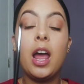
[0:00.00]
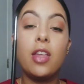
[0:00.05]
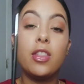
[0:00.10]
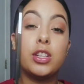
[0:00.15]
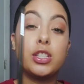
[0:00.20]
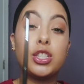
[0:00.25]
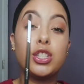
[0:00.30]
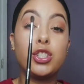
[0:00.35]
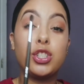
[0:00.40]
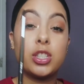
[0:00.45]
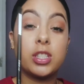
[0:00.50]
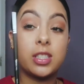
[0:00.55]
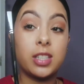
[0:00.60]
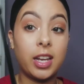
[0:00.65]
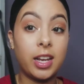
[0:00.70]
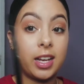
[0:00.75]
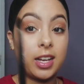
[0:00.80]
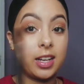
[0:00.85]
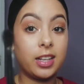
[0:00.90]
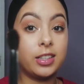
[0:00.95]
This is just
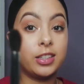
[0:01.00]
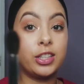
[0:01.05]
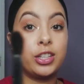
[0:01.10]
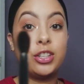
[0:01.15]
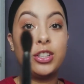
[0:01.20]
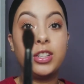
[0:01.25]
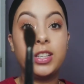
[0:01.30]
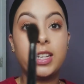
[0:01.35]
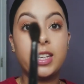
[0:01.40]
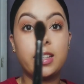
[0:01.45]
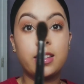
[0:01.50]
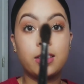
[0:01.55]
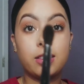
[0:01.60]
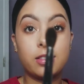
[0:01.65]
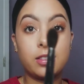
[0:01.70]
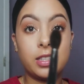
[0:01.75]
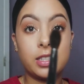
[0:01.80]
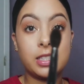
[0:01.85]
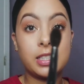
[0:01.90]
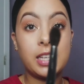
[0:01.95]
like literally
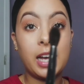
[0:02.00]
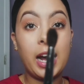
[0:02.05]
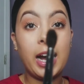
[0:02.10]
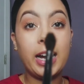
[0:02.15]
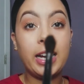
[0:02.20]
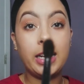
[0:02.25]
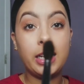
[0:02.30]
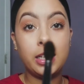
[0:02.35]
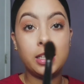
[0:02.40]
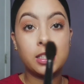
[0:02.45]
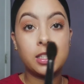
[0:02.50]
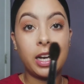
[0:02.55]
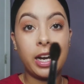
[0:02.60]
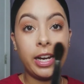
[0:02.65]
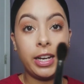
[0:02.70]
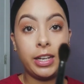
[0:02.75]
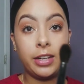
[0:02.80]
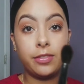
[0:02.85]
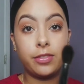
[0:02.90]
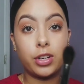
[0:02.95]
the tiny
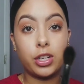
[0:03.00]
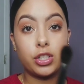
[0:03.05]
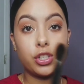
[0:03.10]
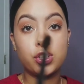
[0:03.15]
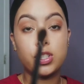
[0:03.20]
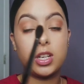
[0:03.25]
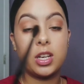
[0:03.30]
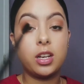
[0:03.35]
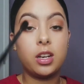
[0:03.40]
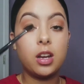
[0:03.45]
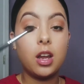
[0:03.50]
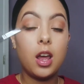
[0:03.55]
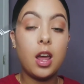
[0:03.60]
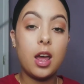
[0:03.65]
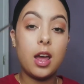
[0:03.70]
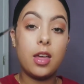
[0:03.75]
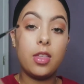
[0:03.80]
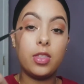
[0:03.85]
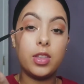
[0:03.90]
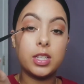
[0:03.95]
version,
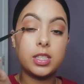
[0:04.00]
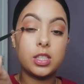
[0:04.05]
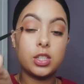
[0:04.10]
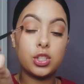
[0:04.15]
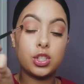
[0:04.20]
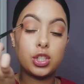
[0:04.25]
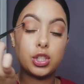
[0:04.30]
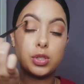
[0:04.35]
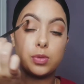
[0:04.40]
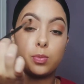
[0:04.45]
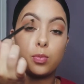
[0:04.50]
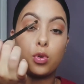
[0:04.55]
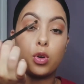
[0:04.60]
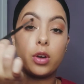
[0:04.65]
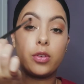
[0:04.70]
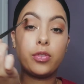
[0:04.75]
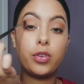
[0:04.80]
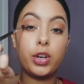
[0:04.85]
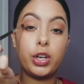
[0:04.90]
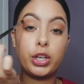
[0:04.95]
and this is just
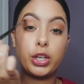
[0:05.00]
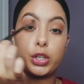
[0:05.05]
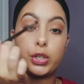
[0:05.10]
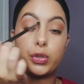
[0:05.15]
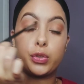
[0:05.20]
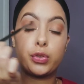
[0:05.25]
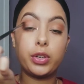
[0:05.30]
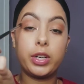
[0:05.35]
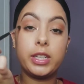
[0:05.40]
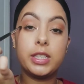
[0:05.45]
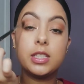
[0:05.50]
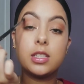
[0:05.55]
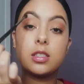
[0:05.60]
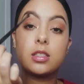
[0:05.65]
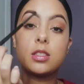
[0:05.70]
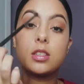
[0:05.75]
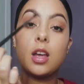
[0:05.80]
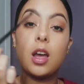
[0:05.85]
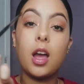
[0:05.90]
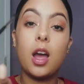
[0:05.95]
more for your
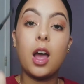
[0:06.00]
crease.